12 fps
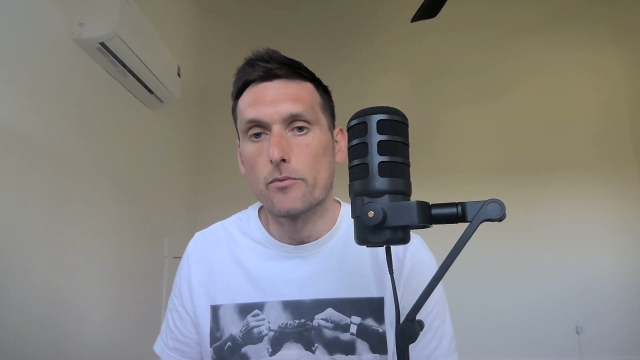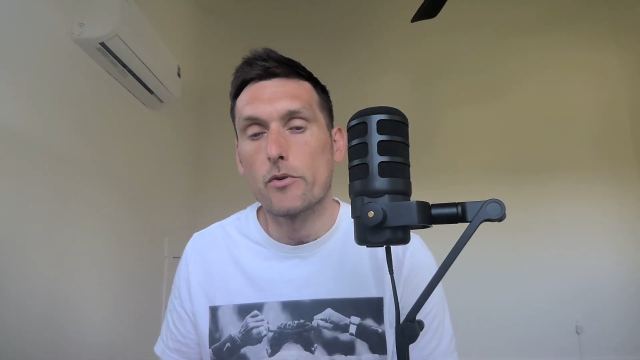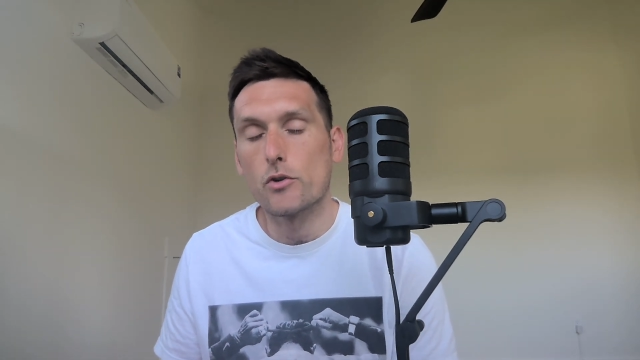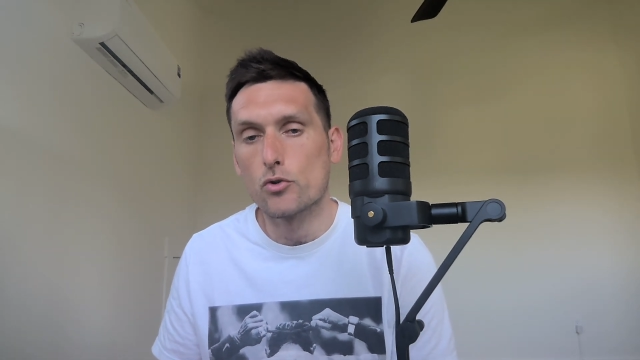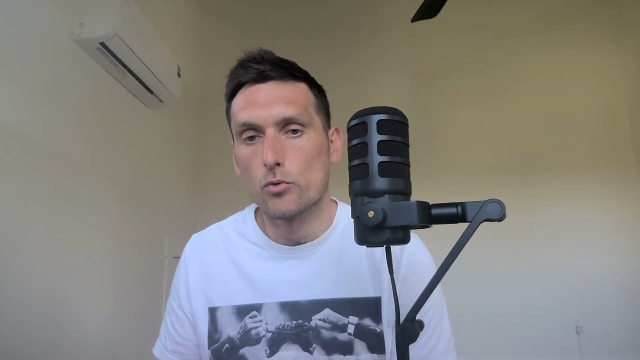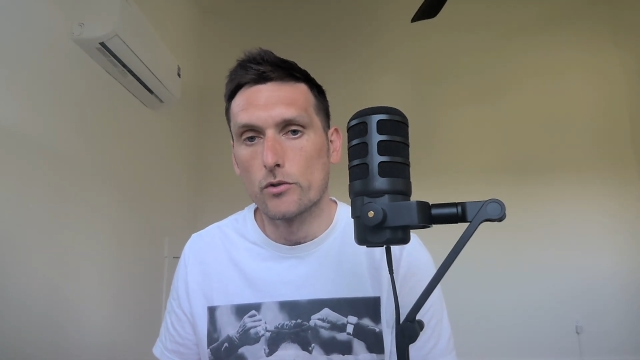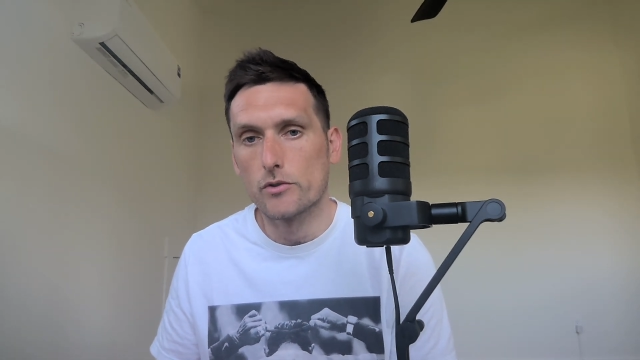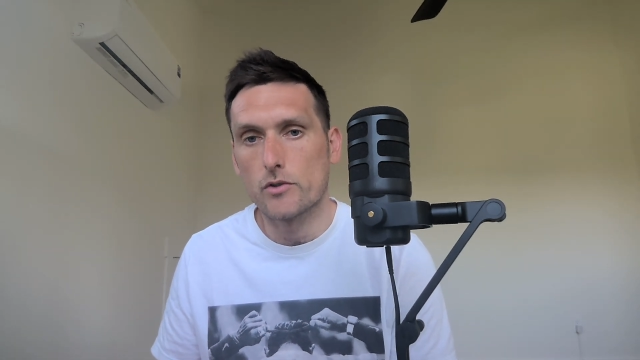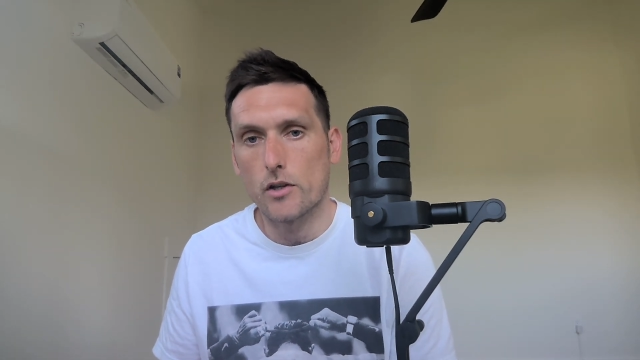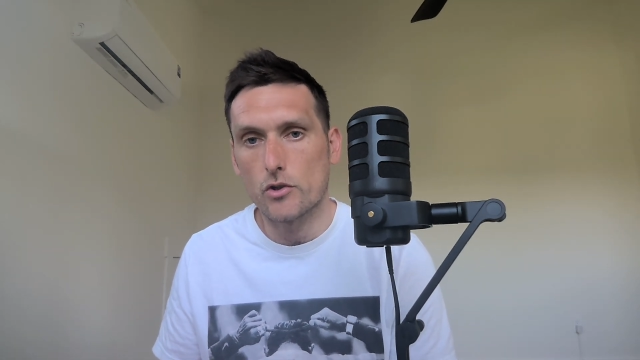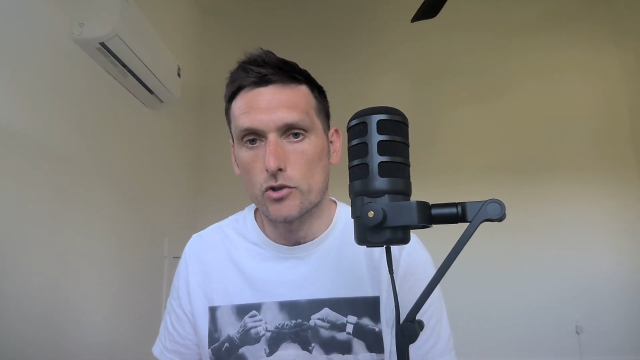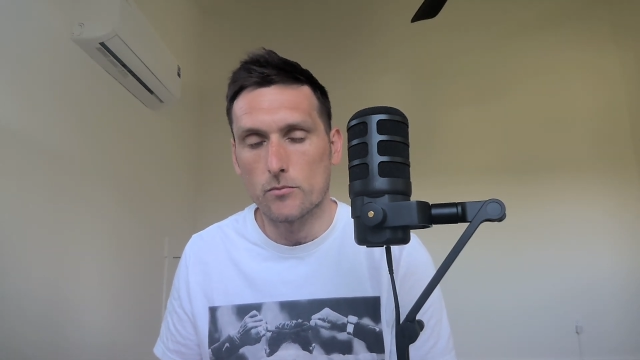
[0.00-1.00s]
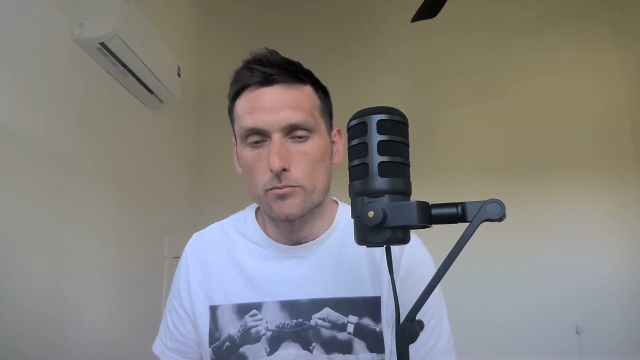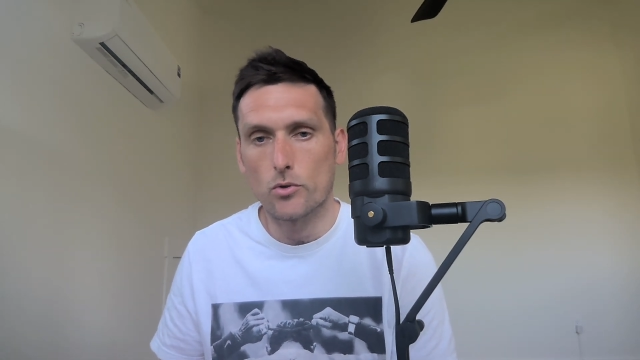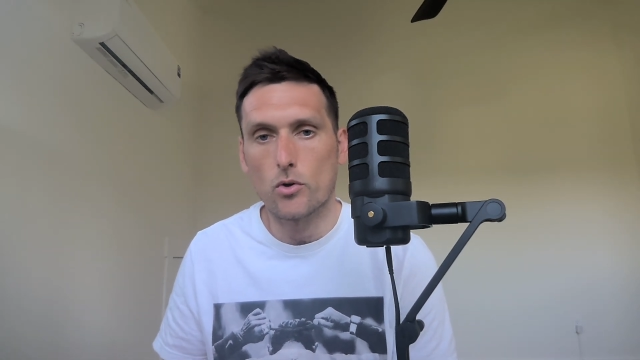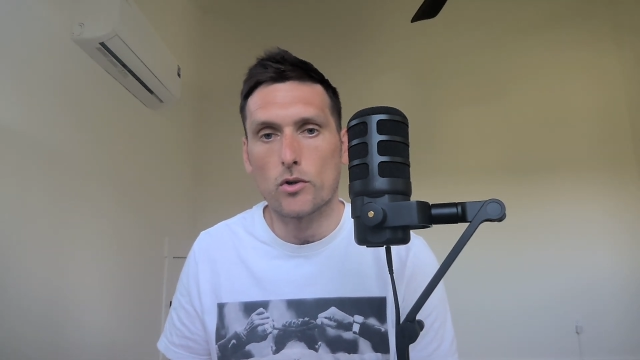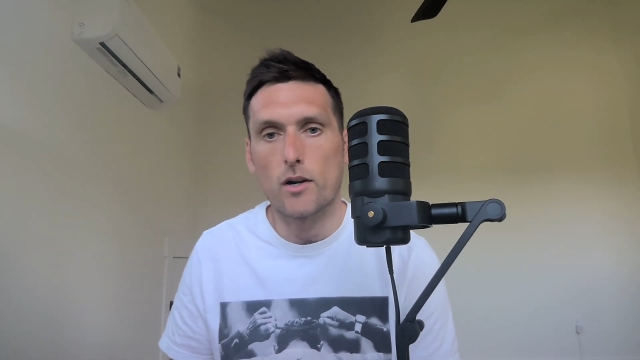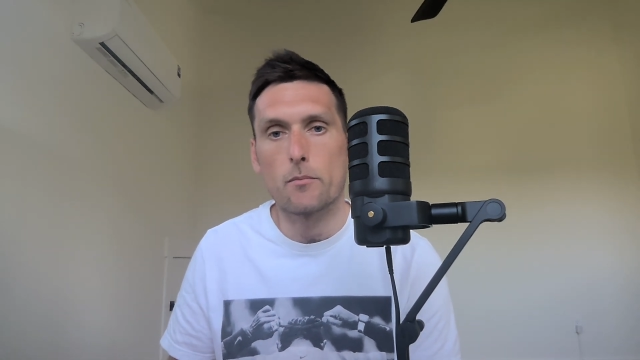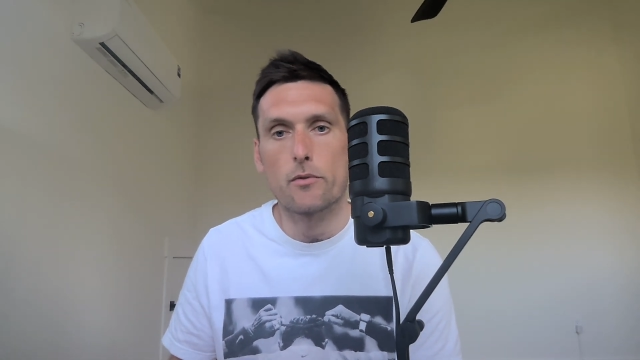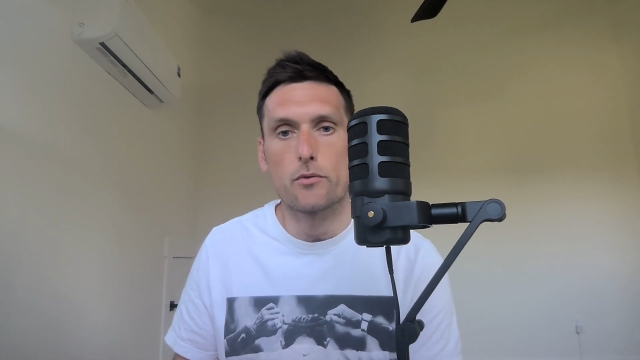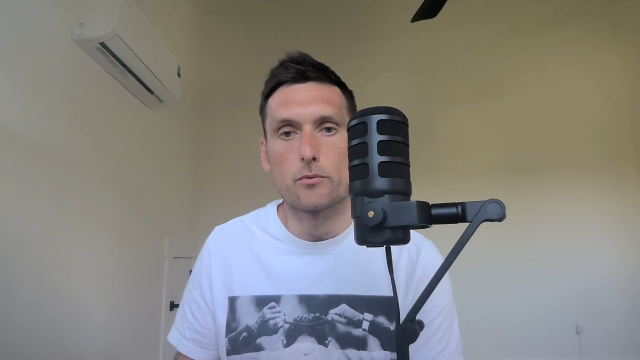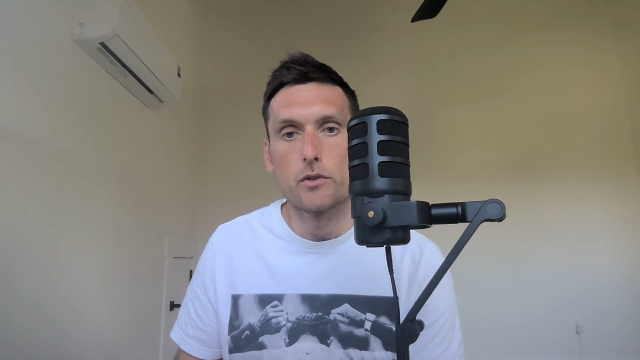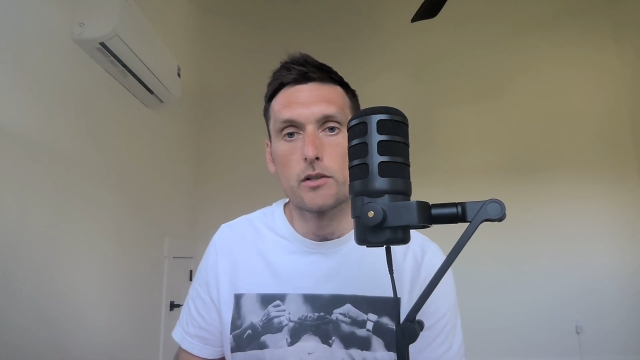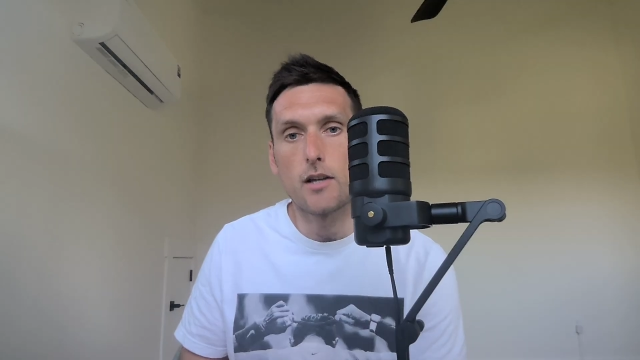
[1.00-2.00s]
visualization program
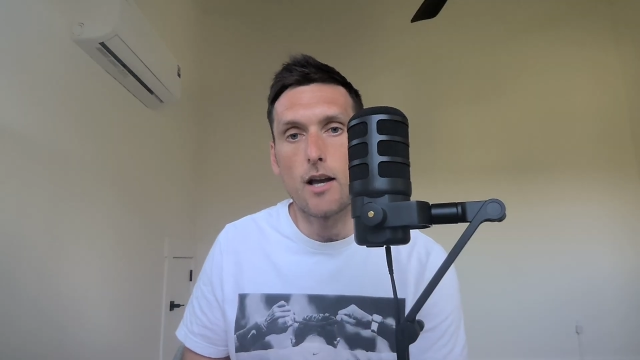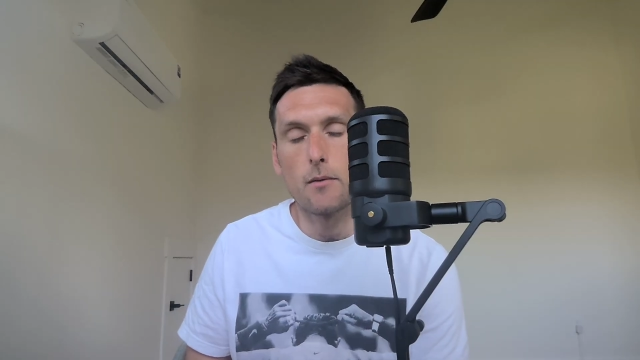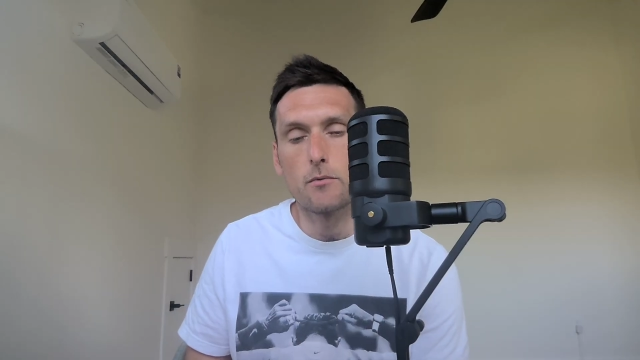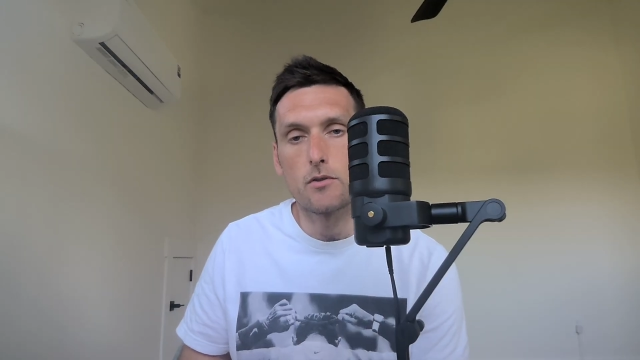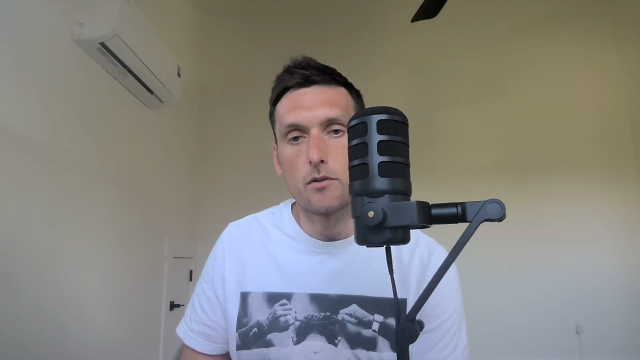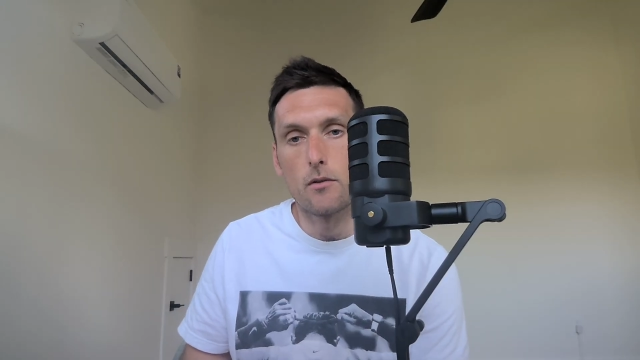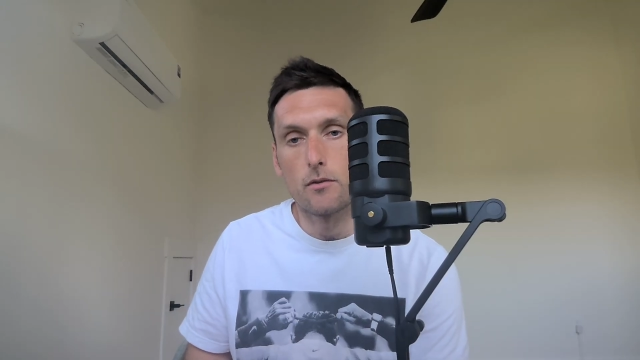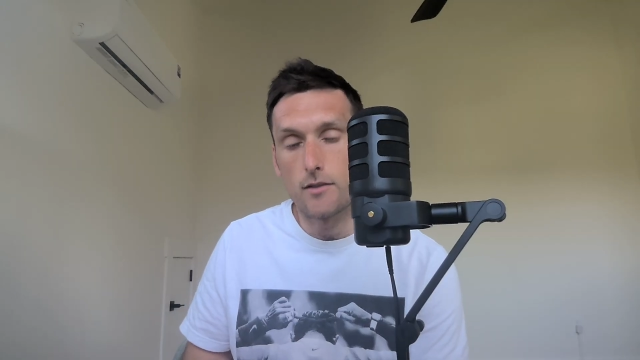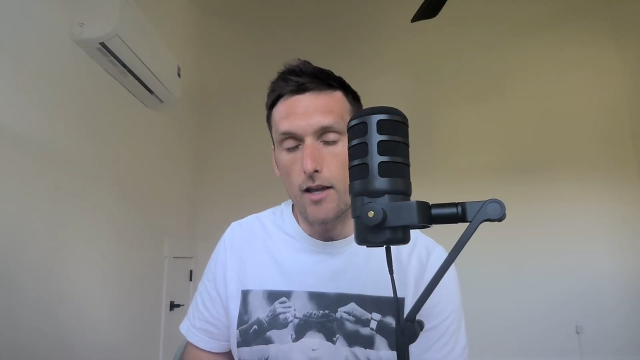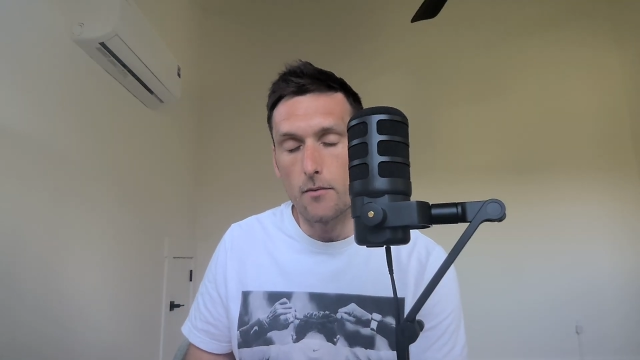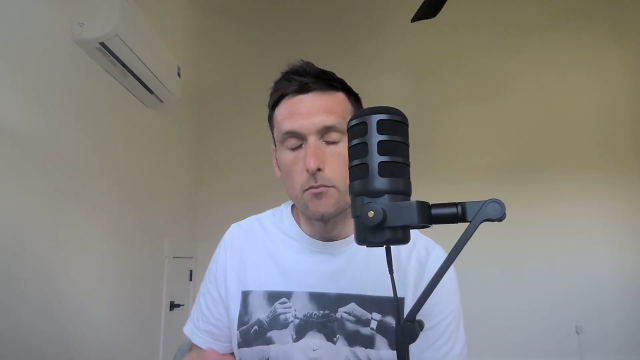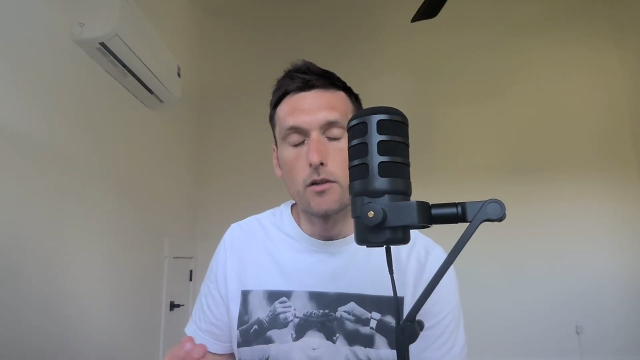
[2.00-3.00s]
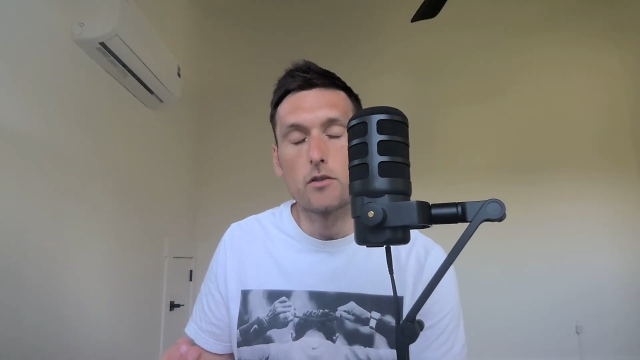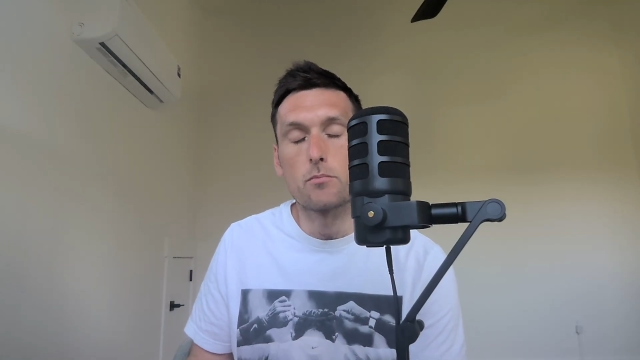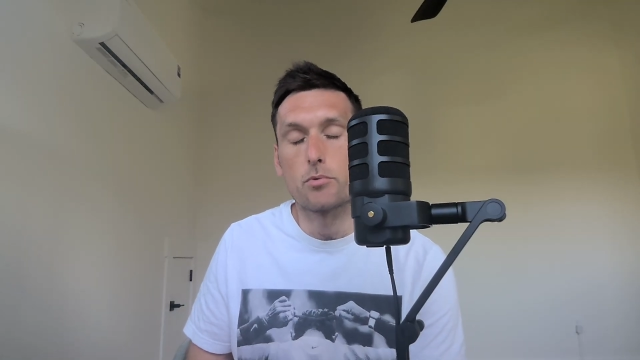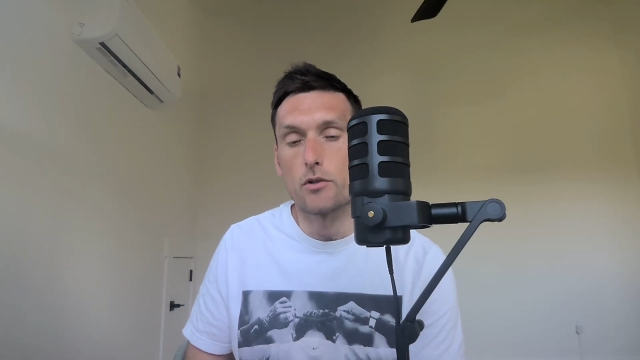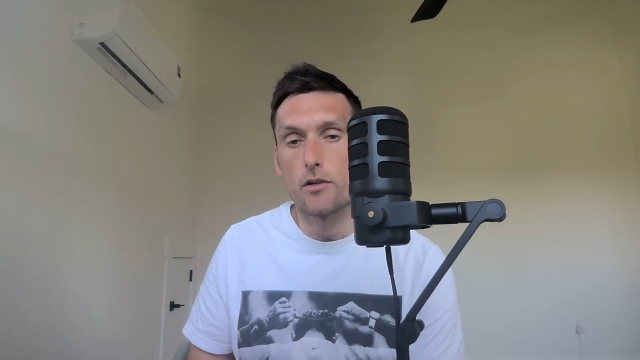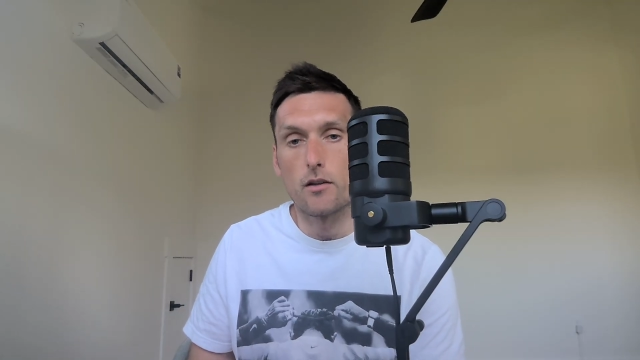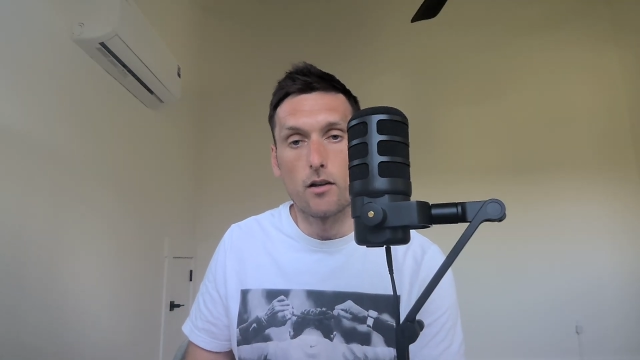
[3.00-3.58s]
3 times 10 minutes per